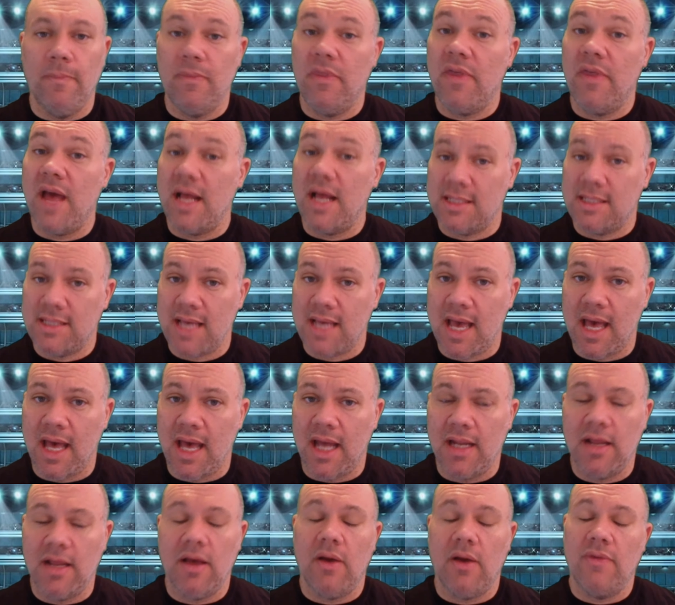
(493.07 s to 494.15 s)
That
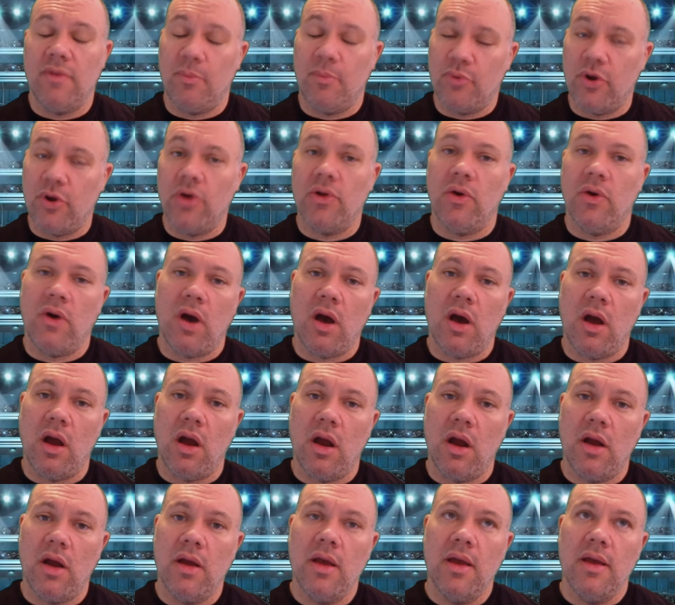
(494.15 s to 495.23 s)
said, the Proto
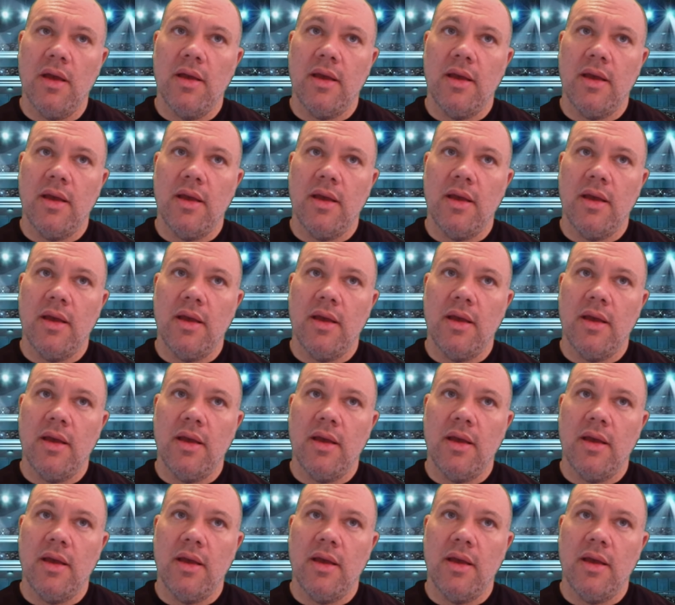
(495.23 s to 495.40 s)
R